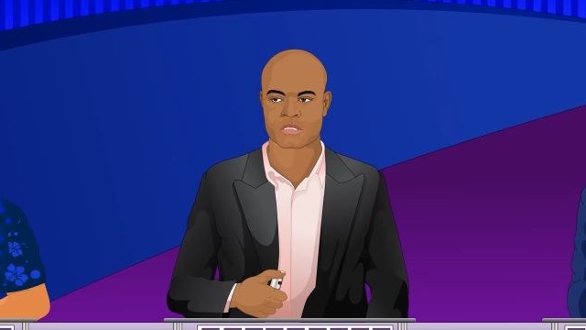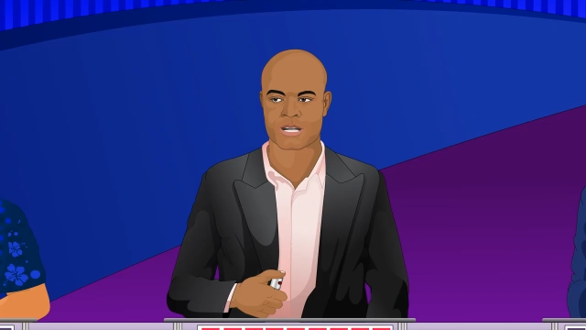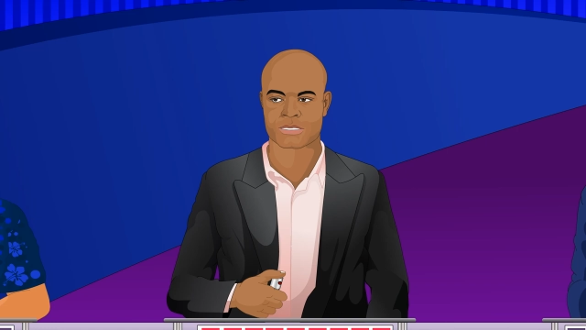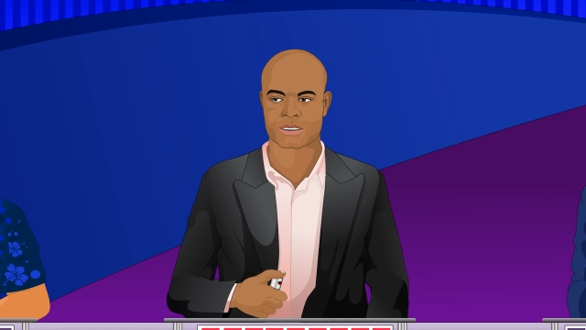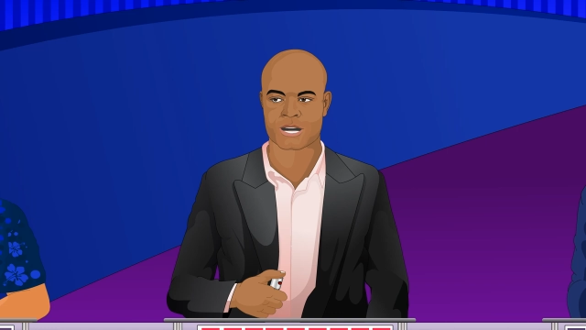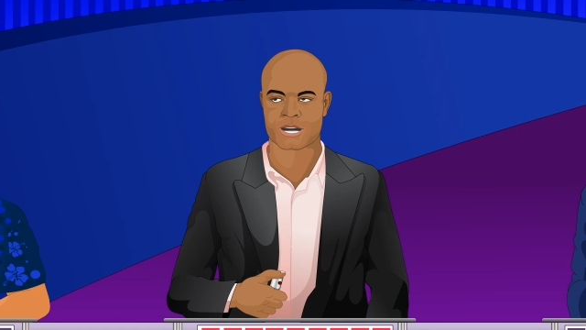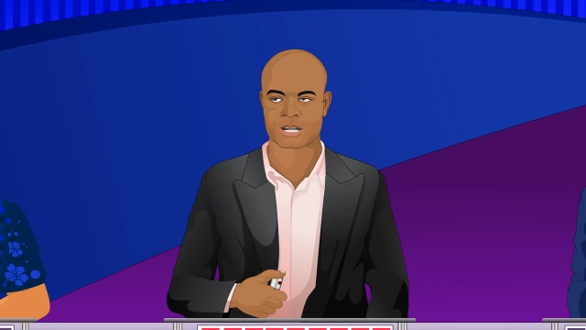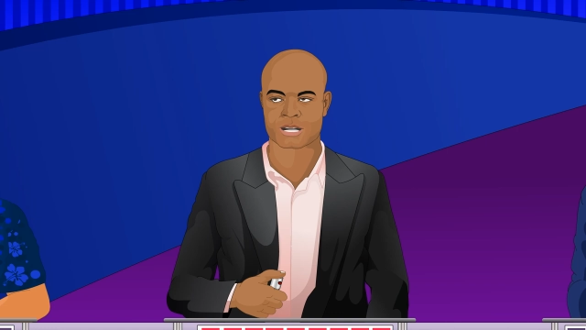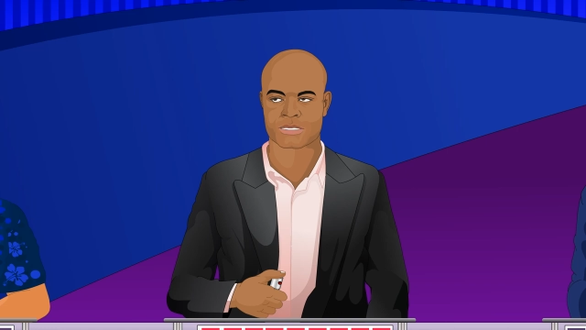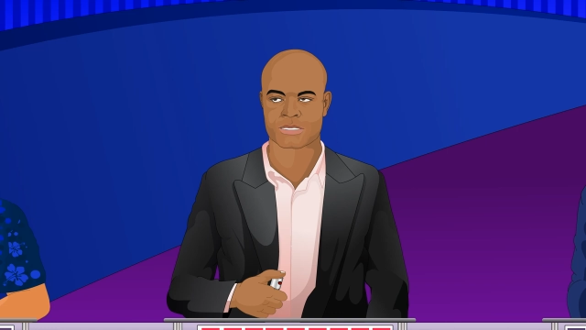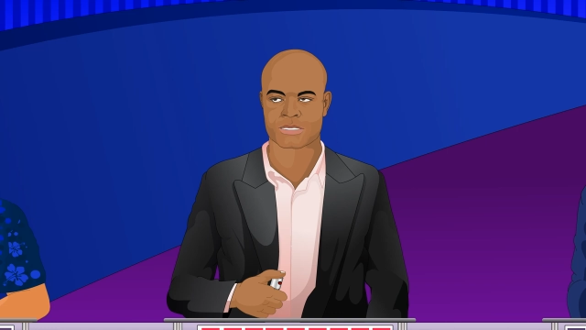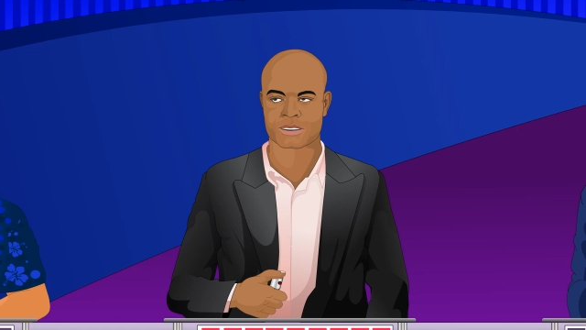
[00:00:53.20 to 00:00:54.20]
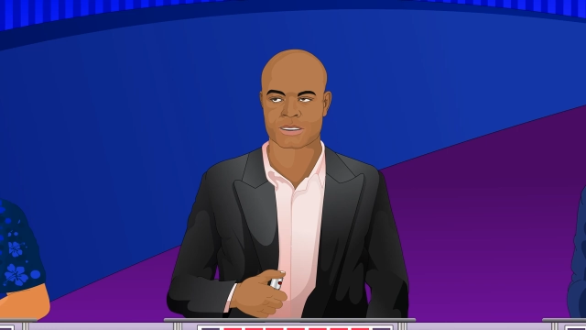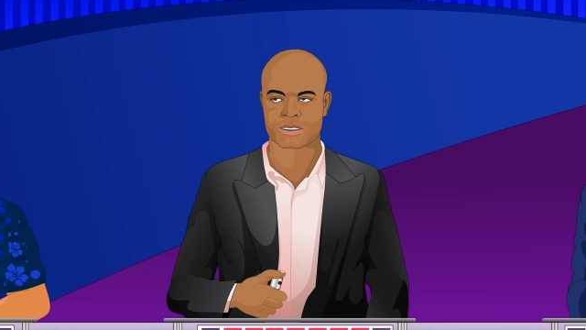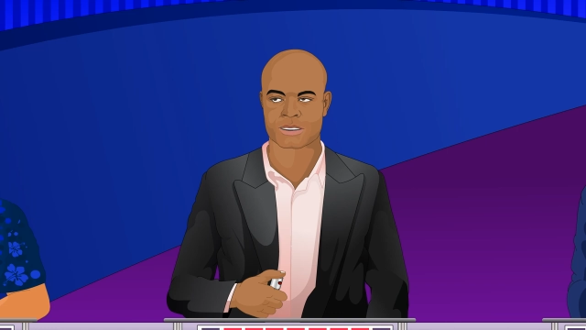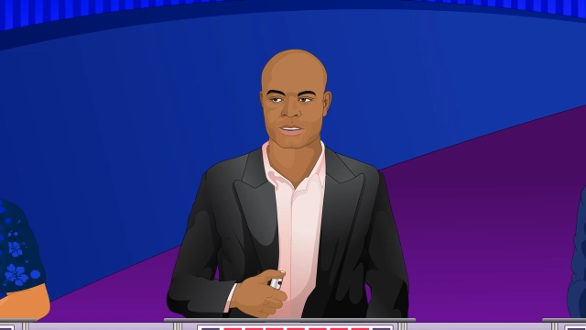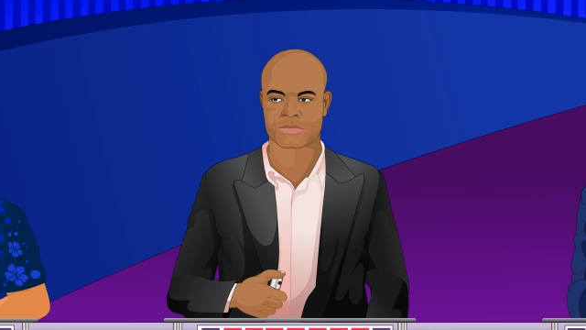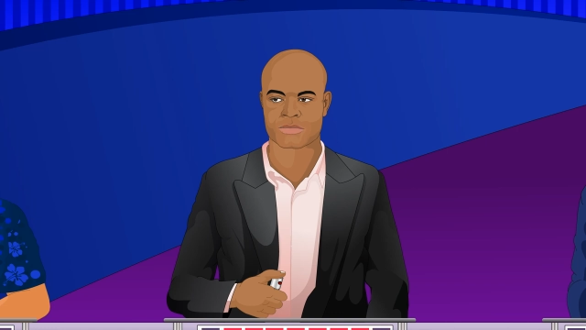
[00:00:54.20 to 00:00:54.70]
Fight is the,
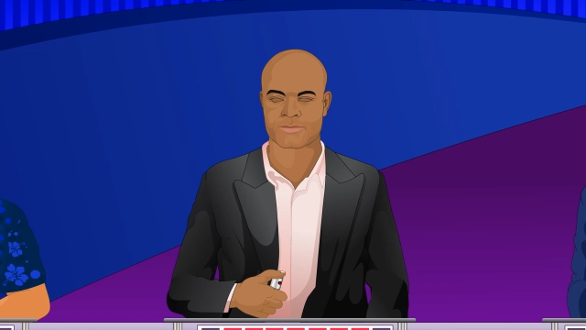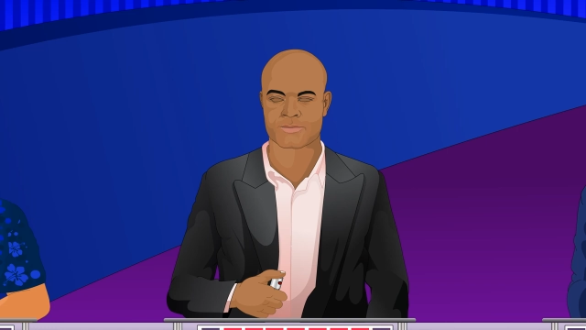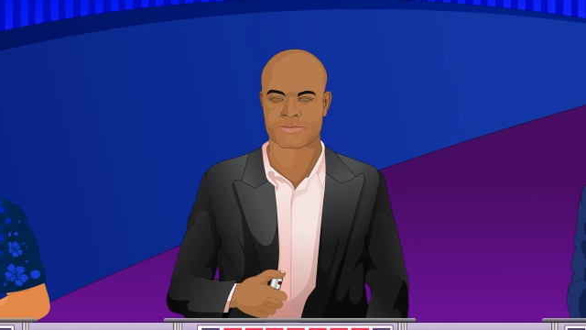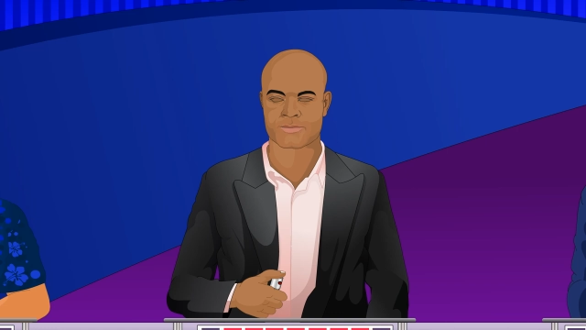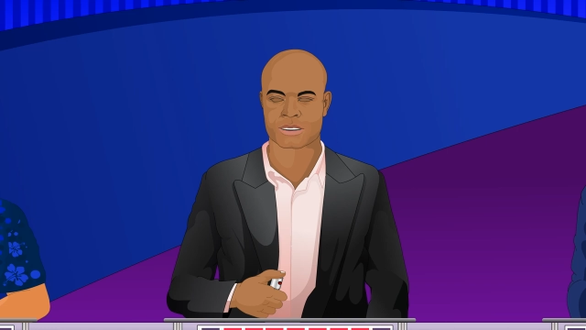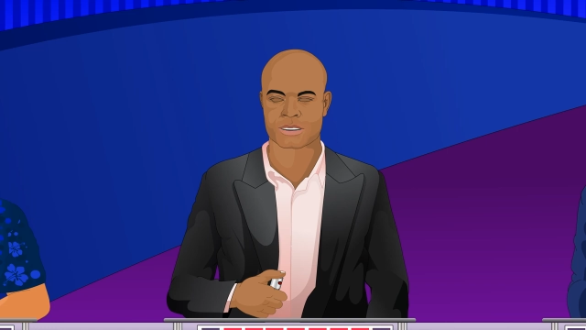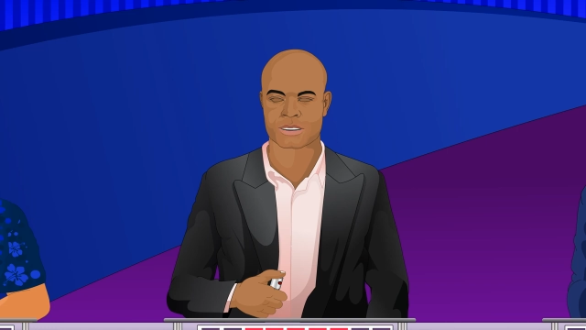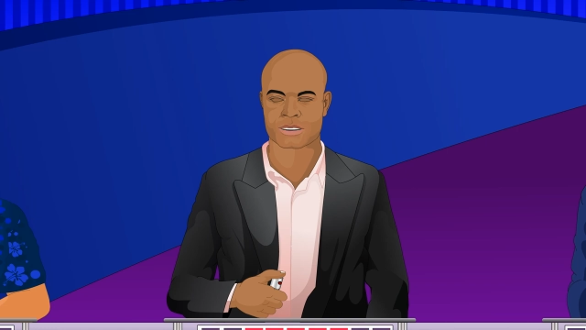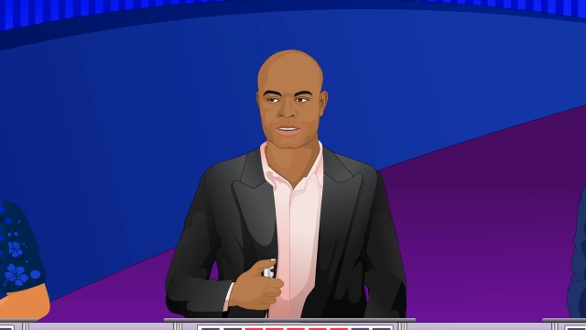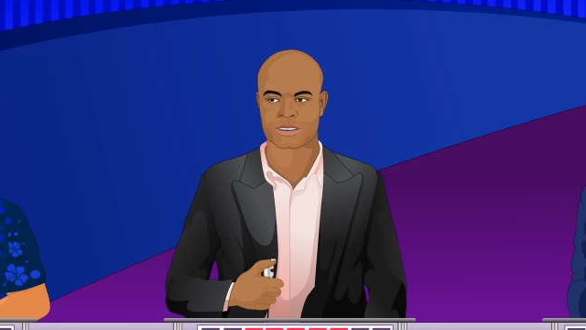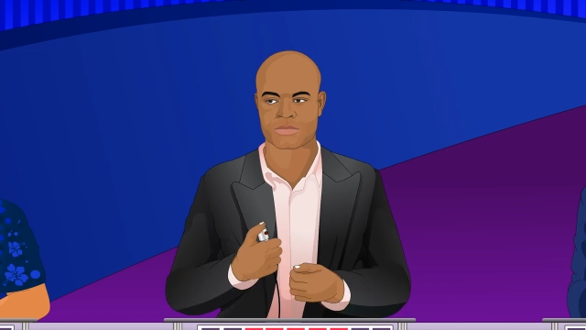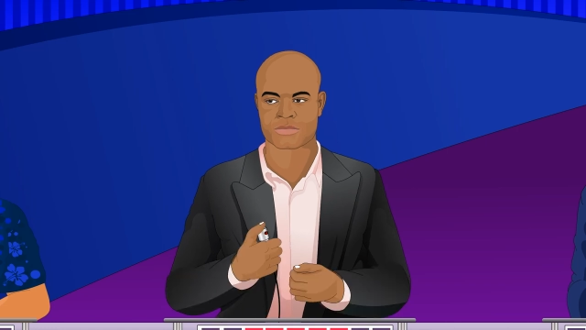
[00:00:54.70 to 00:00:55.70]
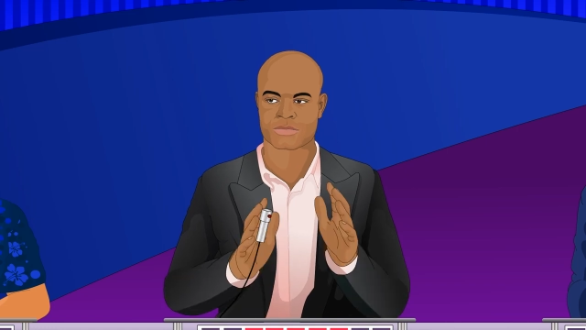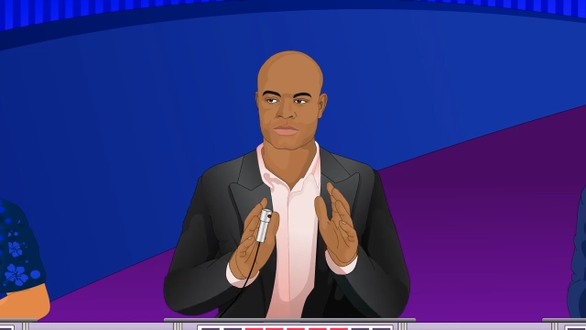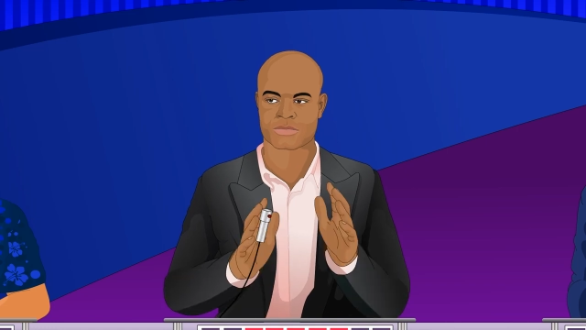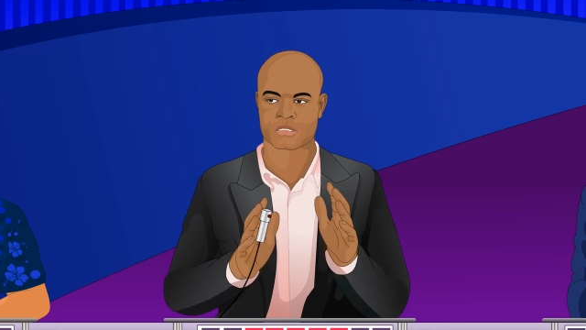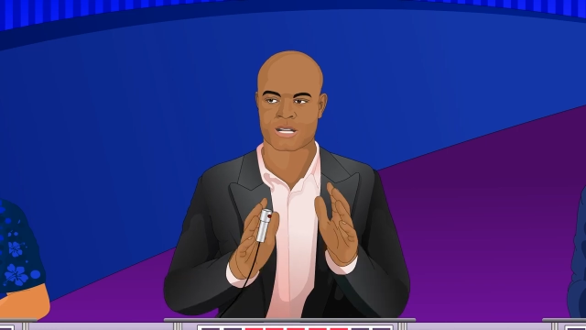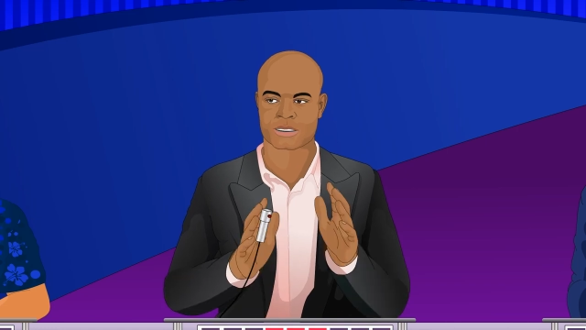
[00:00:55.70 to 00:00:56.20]
um,
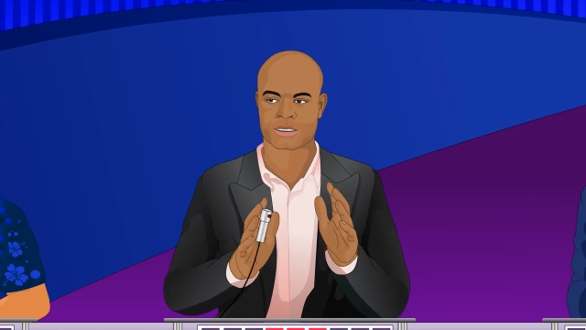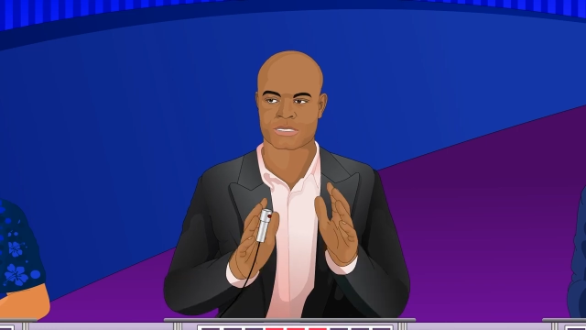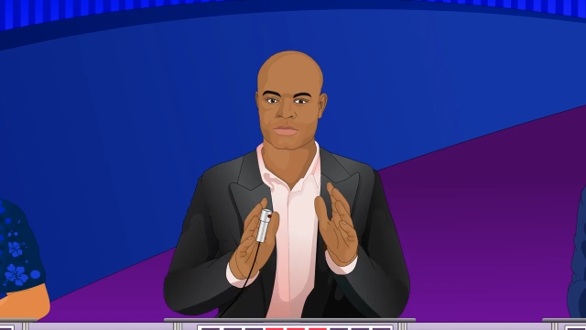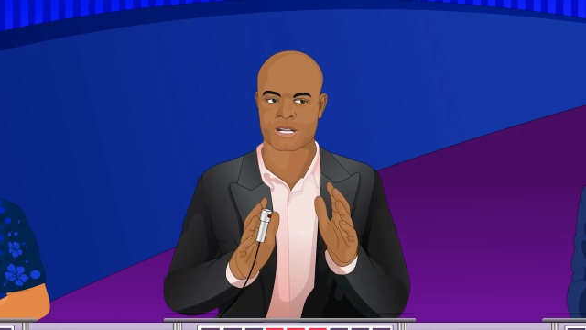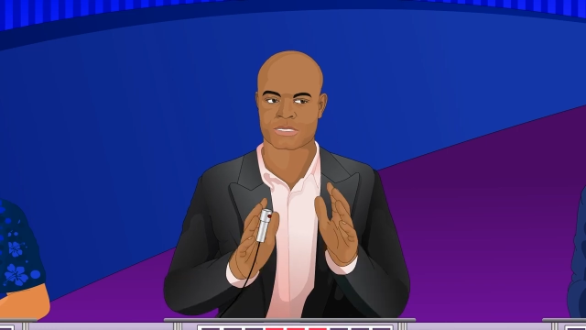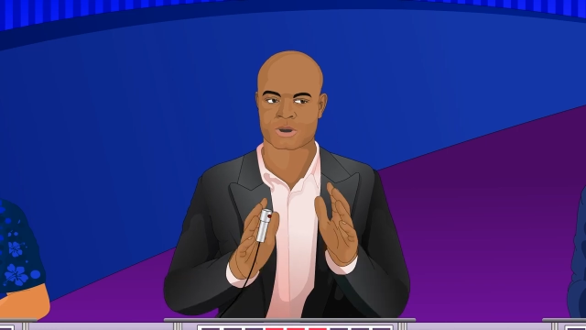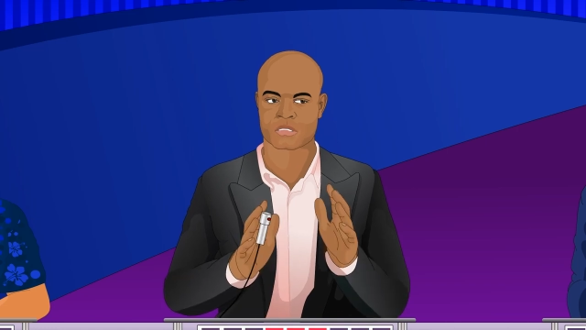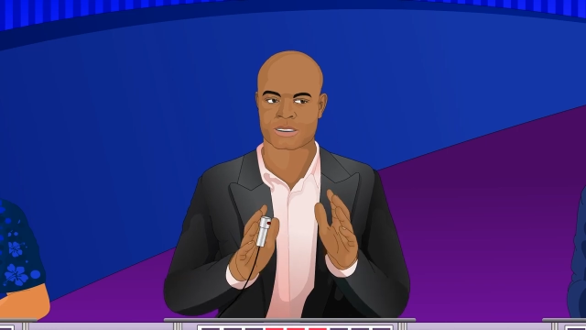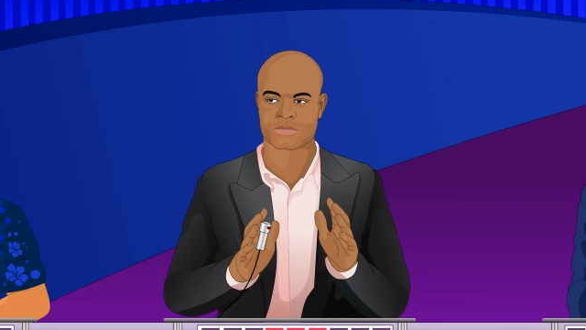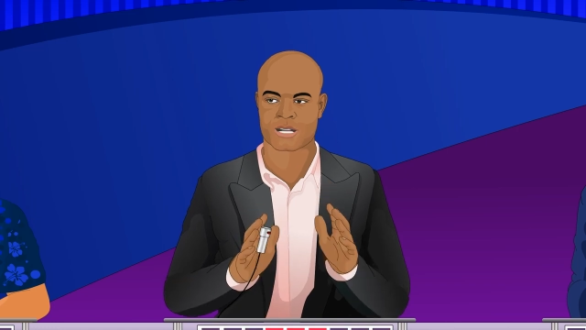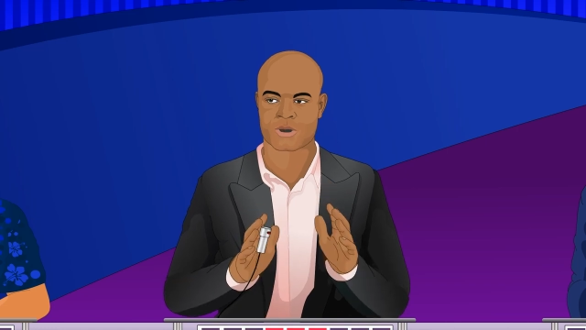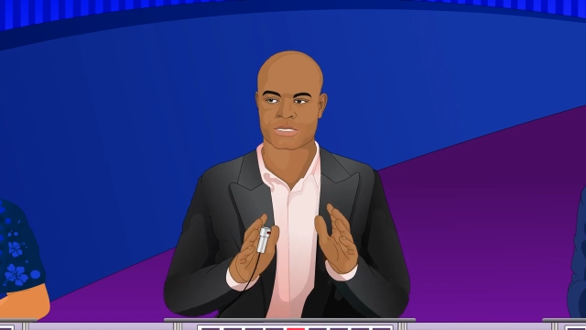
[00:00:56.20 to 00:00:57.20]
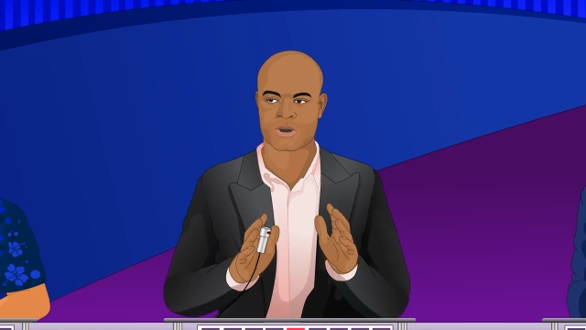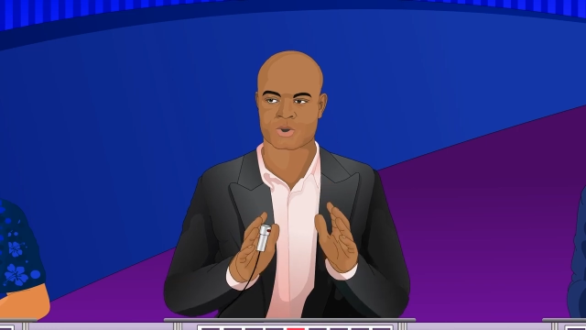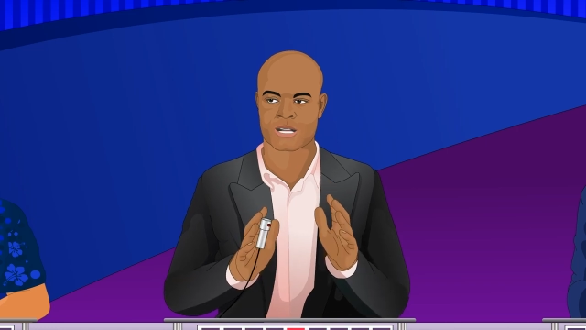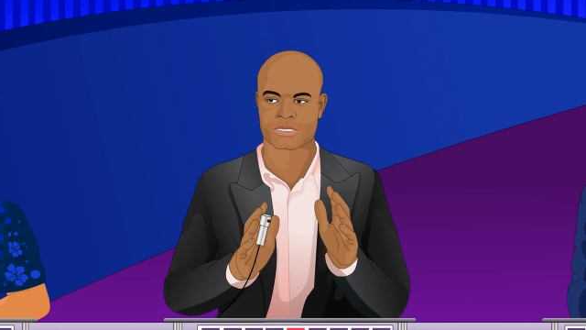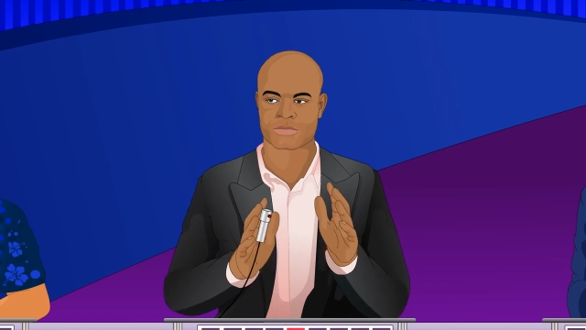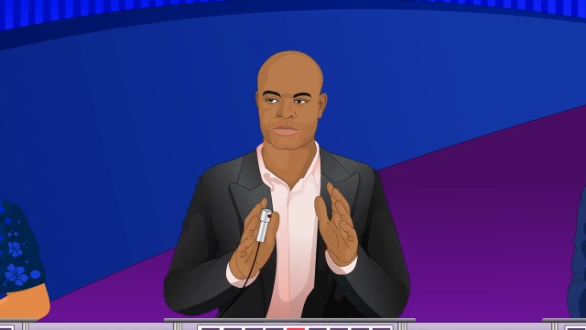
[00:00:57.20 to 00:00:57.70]
fight is part of the martial
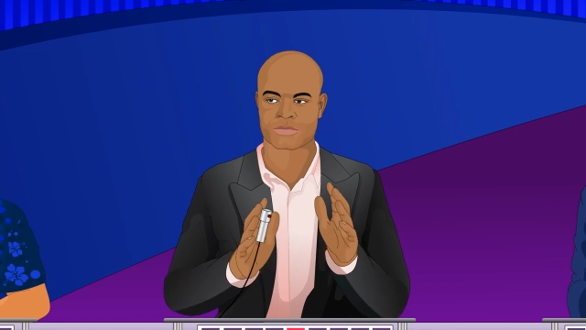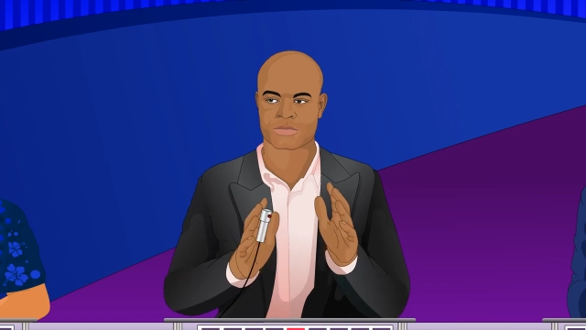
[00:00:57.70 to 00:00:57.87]
art,